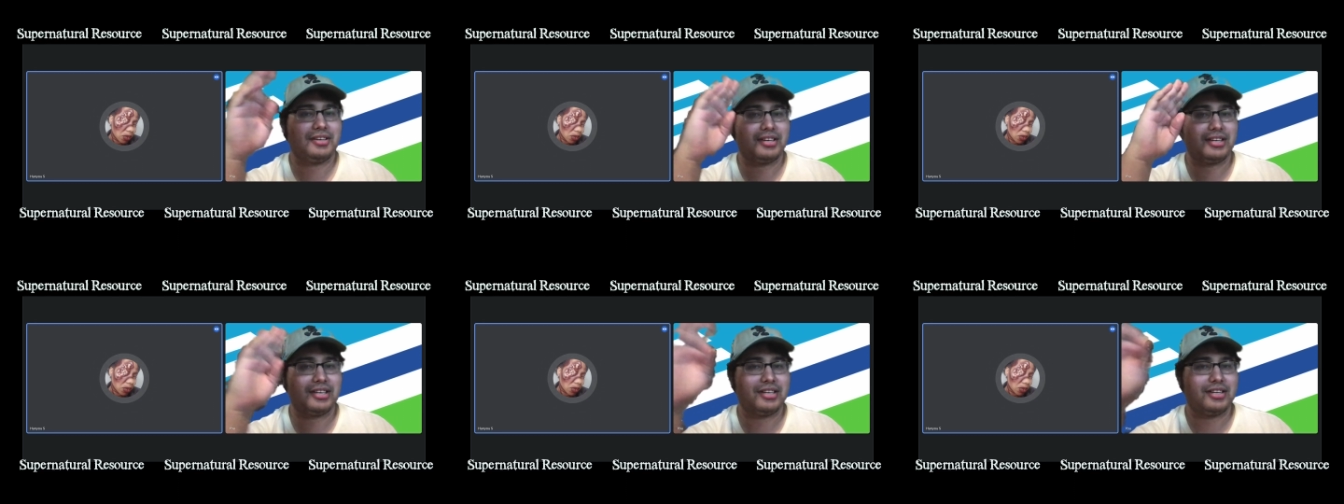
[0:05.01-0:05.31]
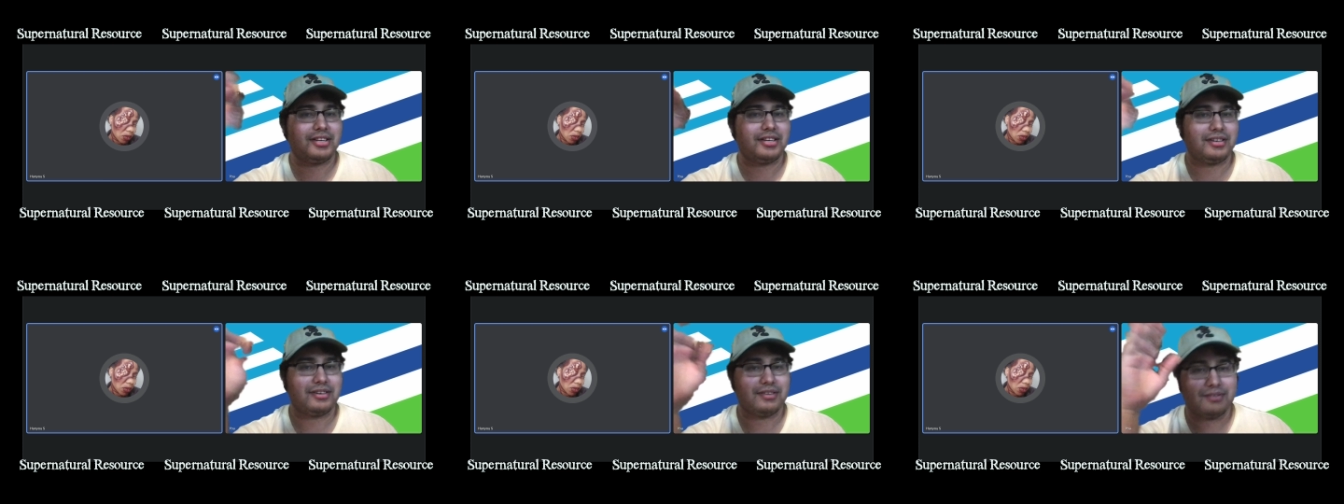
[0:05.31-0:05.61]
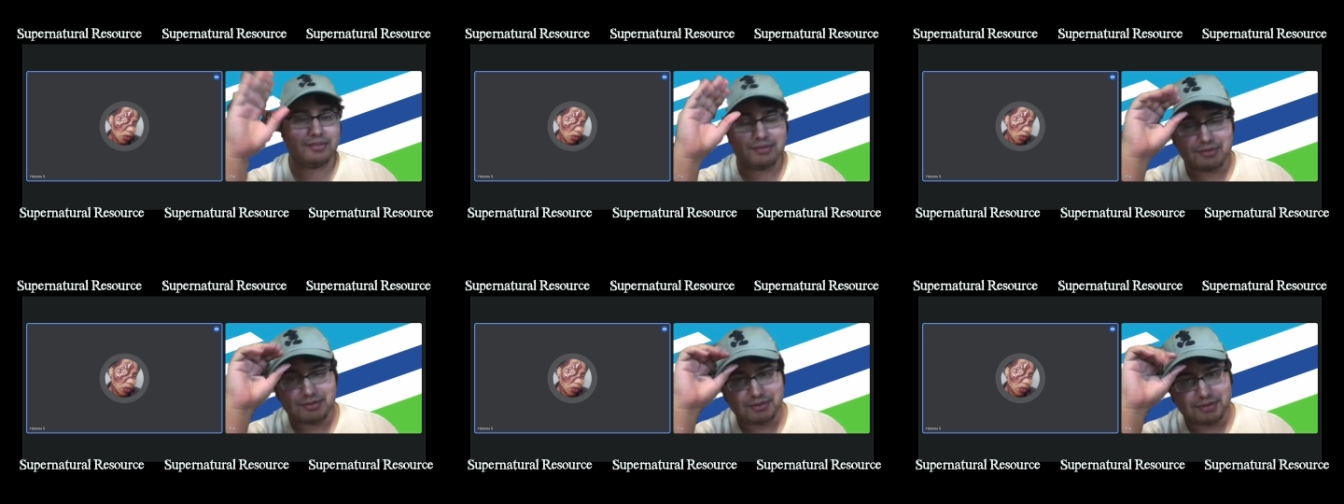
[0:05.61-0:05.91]
and
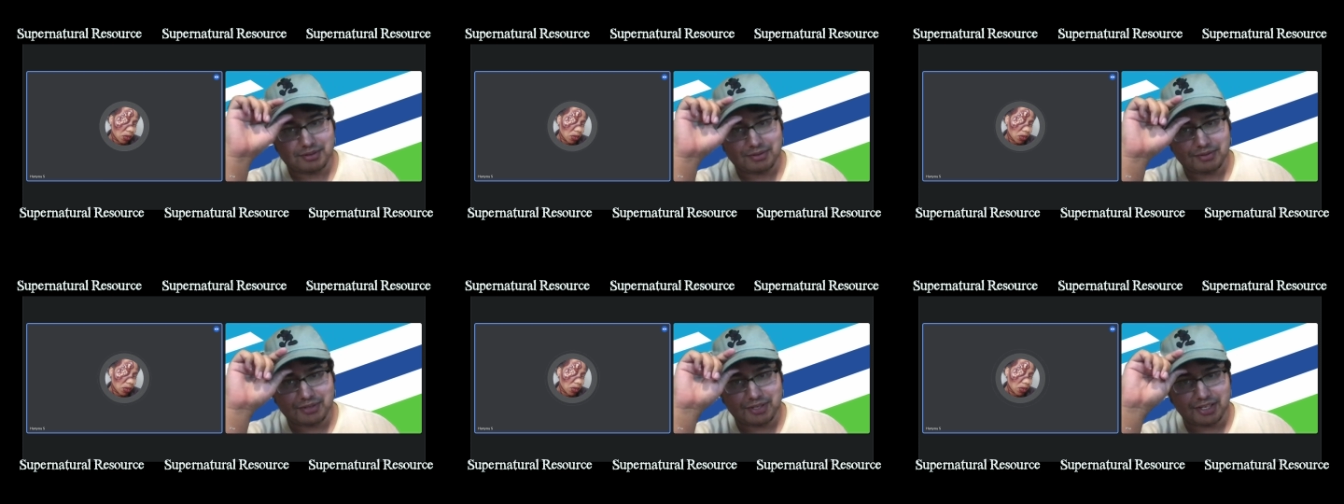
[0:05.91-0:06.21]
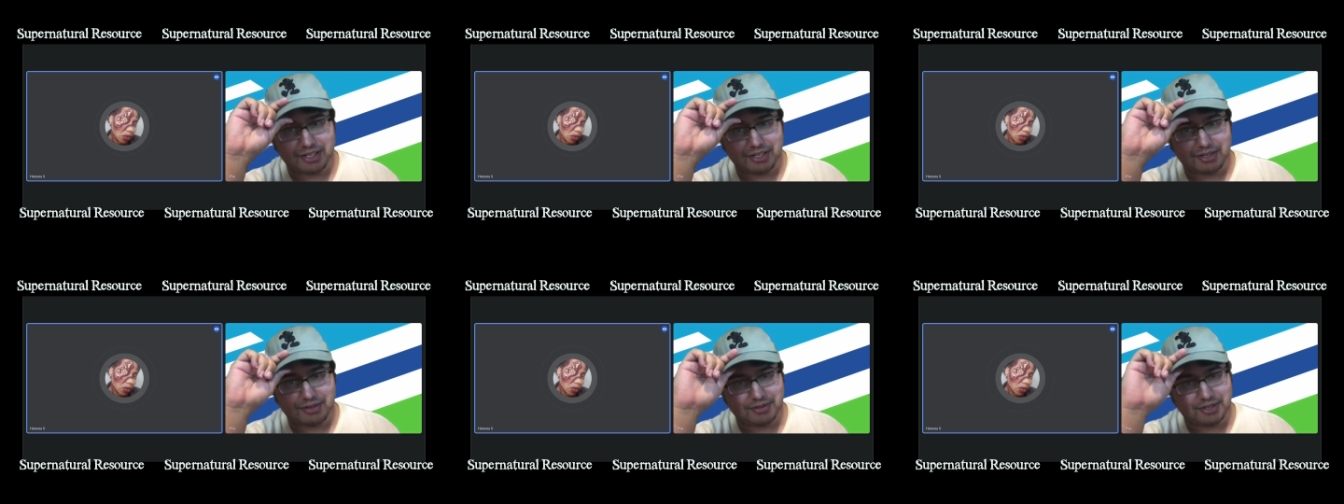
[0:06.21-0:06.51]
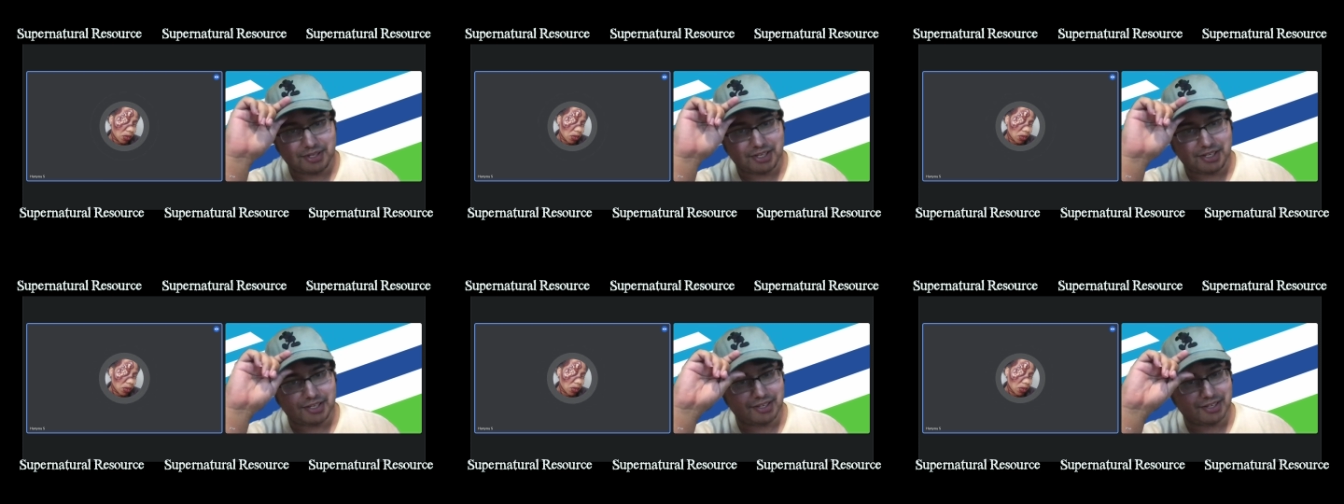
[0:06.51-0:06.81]
who's
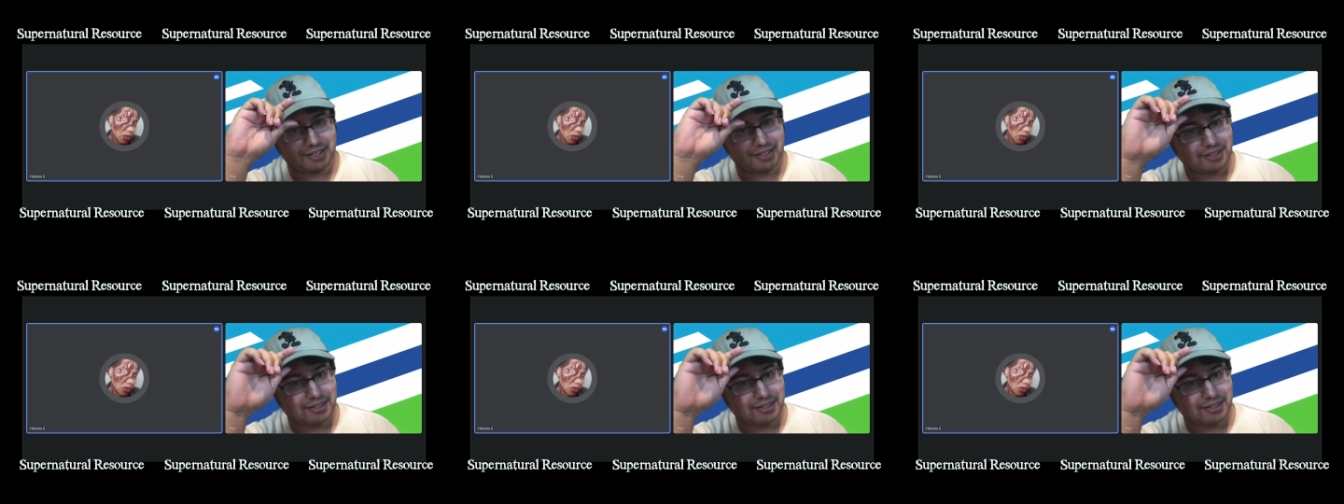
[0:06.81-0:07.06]
here?